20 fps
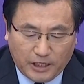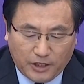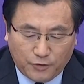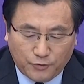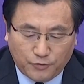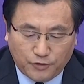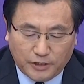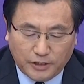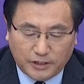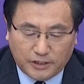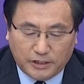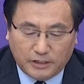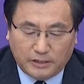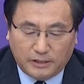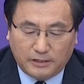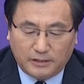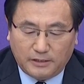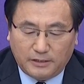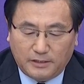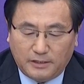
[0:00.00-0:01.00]
On the
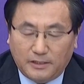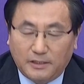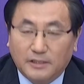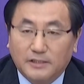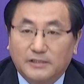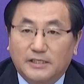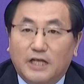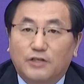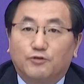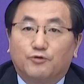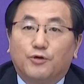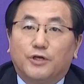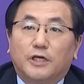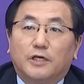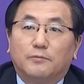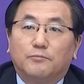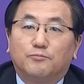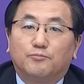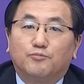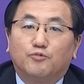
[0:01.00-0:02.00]
5th of
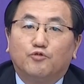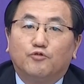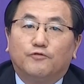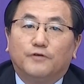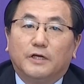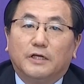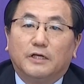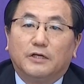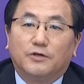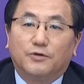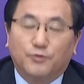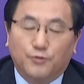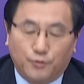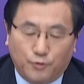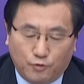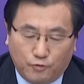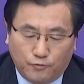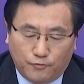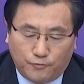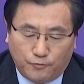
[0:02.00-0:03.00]
February, we issued
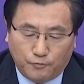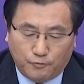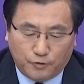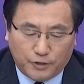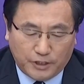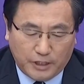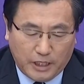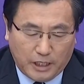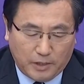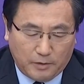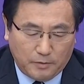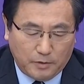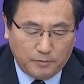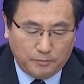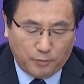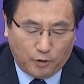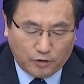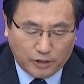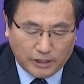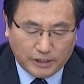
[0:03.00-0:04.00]
notice for
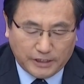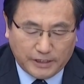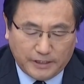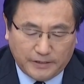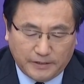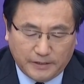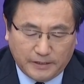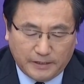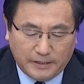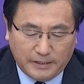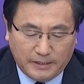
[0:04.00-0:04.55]
returning